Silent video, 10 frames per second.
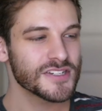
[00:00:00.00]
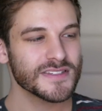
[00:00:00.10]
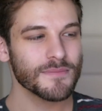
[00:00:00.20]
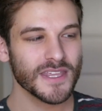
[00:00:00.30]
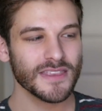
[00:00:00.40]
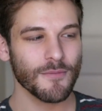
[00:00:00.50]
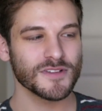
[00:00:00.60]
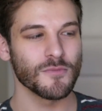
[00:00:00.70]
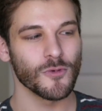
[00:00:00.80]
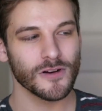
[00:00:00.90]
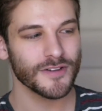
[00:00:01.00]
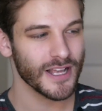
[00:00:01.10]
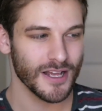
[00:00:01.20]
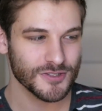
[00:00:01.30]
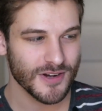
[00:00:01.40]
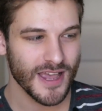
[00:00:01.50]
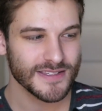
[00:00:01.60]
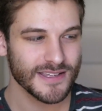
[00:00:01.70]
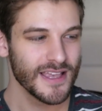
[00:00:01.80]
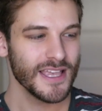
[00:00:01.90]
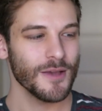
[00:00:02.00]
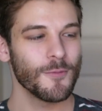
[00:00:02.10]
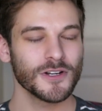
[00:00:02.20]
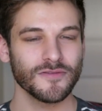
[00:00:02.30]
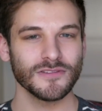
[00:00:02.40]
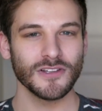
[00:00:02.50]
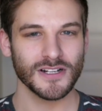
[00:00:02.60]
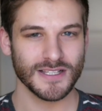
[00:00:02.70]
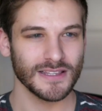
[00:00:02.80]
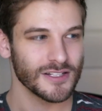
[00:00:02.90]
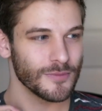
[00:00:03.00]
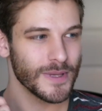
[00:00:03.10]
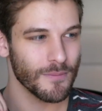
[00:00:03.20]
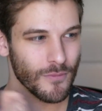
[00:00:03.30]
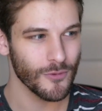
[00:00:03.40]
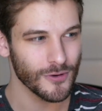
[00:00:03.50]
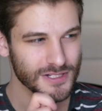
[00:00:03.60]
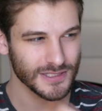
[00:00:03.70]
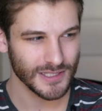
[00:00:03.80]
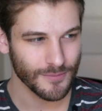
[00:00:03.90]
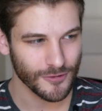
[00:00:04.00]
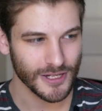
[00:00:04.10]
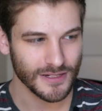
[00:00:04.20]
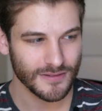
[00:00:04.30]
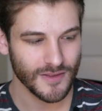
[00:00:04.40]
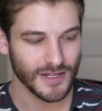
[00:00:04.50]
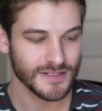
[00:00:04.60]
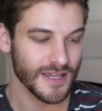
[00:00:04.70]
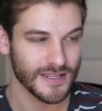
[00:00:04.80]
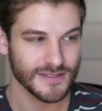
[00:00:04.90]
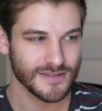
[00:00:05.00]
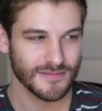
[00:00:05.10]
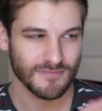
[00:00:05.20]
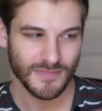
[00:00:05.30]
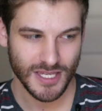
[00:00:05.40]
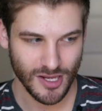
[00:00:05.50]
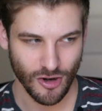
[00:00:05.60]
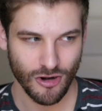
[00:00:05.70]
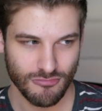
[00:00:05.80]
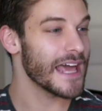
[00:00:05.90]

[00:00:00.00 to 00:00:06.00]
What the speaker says: just something that was more of a contrast, it would have looked a little bit more deliberate than it does here.